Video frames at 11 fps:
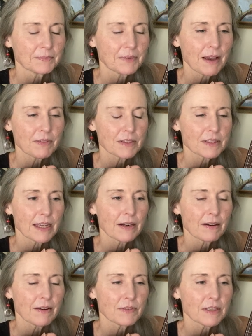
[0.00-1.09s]
5 years
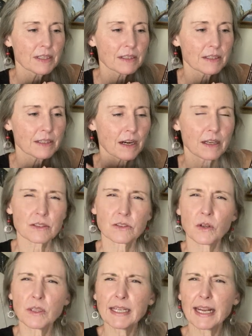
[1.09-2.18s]
later after this guitar got
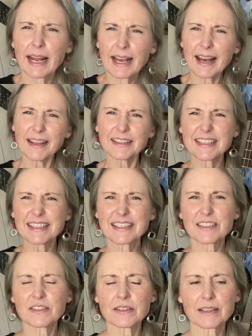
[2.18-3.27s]
stolen, and I got
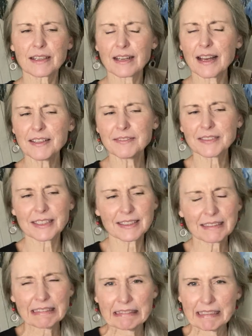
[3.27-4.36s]
this kind of
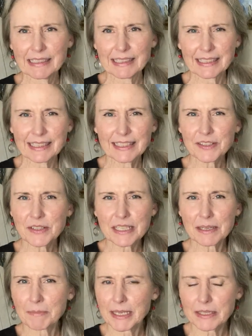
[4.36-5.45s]
a
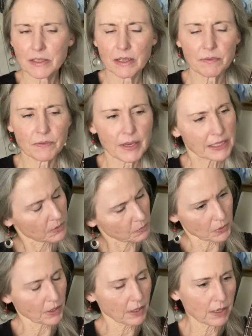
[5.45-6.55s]
interesting message on
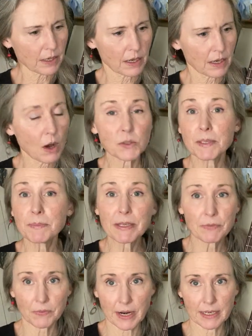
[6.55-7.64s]
Facebook. Oh, somebody
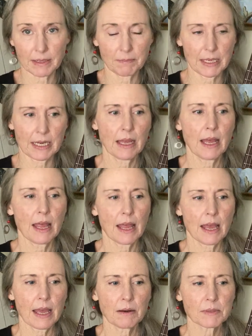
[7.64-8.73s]
friended me,
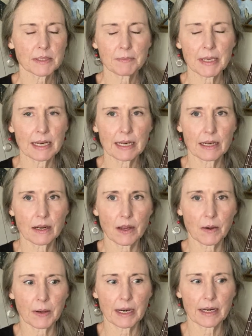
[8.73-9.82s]
and it was somebody I didn't
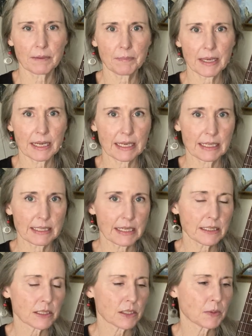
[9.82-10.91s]
know, and I didn't pay any
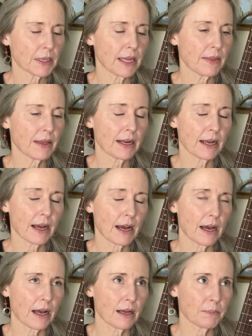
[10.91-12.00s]
attention to it. And then I
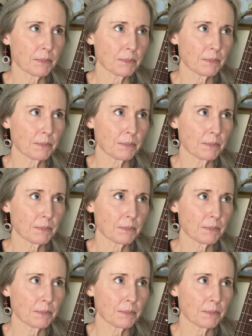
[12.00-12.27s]
got a